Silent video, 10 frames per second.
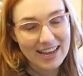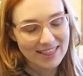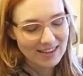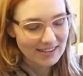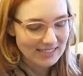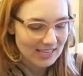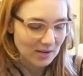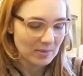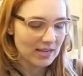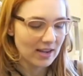I think it's
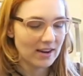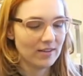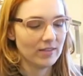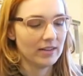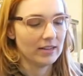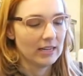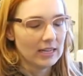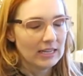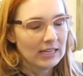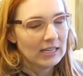gonna be kind of a
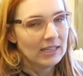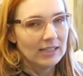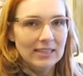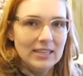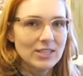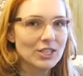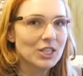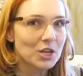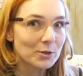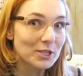
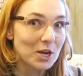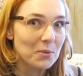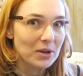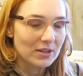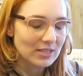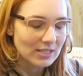slow sew,